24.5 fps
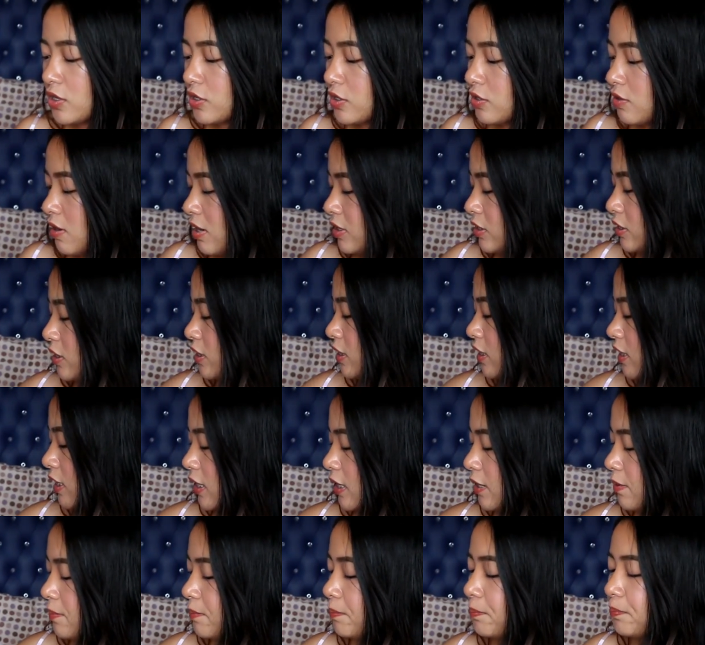So,
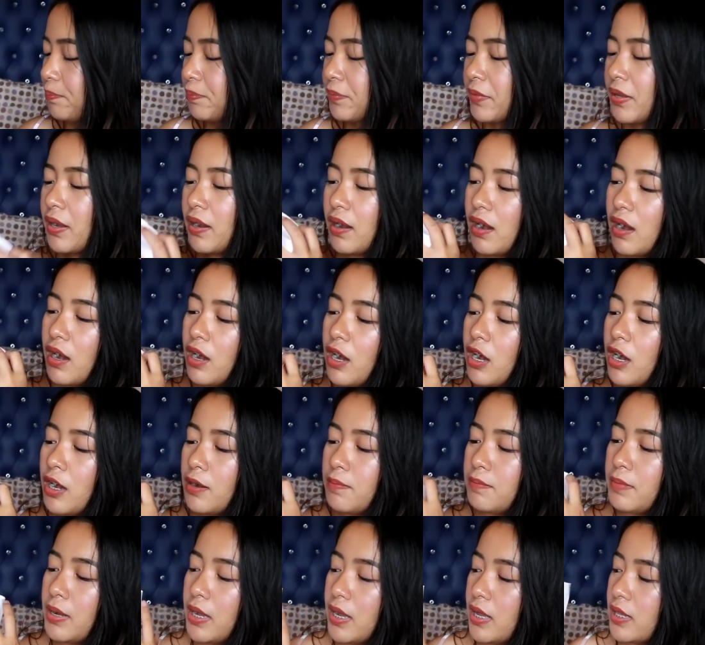actually,
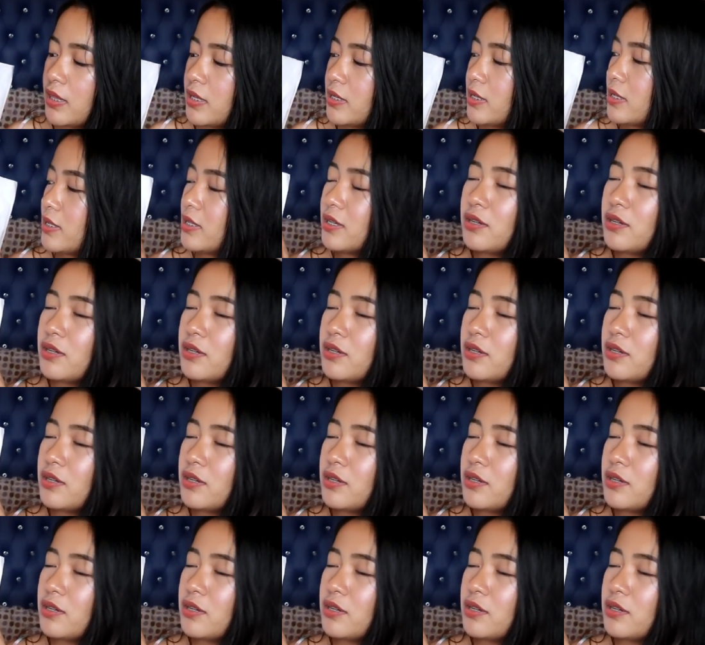this